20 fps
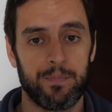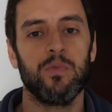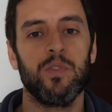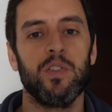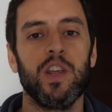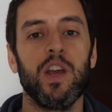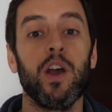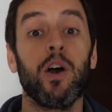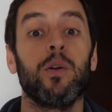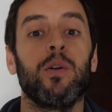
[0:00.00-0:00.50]

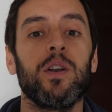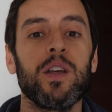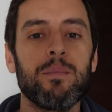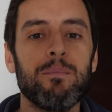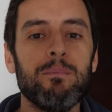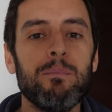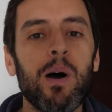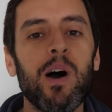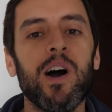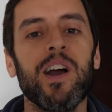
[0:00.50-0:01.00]
The only
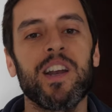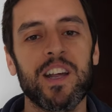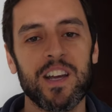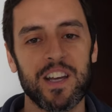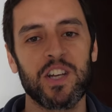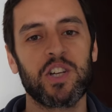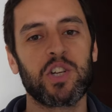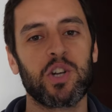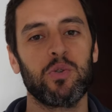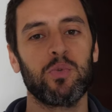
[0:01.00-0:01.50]
minor
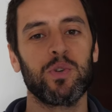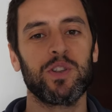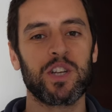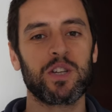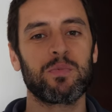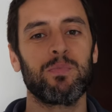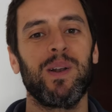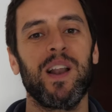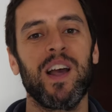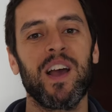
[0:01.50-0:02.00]
issue with
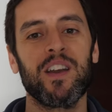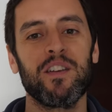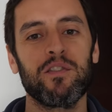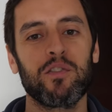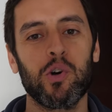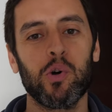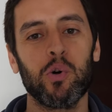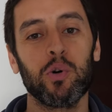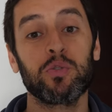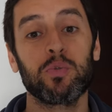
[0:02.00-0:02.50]
this plan,
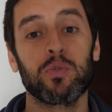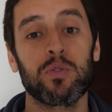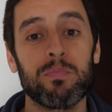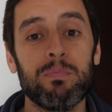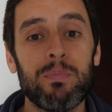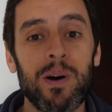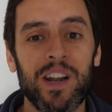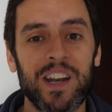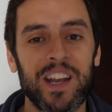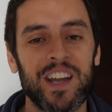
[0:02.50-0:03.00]
of course, was
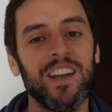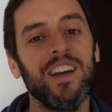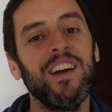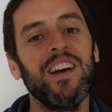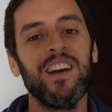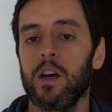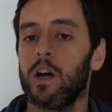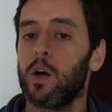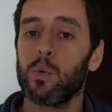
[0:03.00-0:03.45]
money.